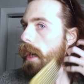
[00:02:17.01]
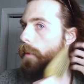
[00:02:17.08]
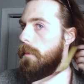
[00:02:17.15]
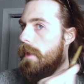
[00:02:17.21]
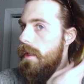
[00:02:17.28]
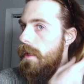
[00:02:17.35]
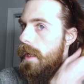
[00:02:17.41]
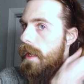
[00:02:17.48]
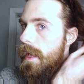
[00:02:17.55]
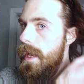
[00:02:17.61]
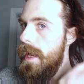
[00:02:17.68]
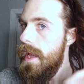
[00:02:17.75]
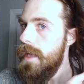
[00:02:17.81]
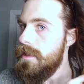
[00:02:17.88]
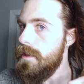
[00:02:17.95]
I mean,
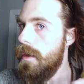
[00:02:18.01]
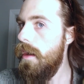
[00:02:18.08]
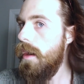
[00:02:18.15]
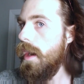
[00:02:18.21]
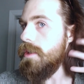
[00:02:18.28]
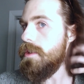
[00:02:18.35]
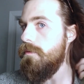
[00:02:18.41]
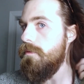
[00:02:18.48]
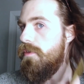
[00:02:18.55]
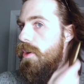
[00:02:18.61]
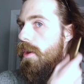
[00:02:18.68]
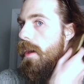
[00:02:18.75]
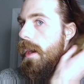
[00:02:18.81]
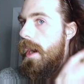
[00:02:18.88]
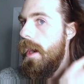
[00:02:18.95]
it's awesome for
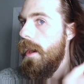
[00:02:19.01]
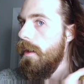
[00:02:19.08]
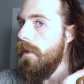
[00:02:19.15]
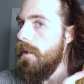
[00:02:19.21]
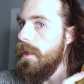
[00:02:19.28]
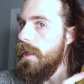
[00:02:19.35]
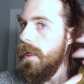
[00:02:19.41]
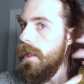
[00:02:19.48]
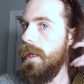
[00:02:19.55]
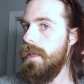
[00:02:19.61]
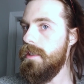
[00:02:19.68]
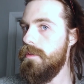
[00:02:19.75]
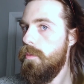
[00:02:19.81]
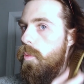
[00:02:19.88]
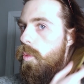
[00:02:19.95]
your hair.
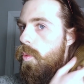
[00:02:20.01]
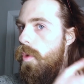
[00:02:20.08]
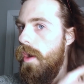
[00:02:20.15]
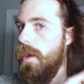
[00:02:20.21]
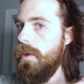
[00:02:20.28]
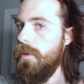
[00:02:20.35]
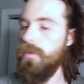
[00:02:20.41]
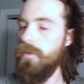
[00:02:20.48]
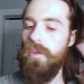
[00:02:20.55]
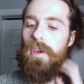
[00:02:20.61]
It's wonderful.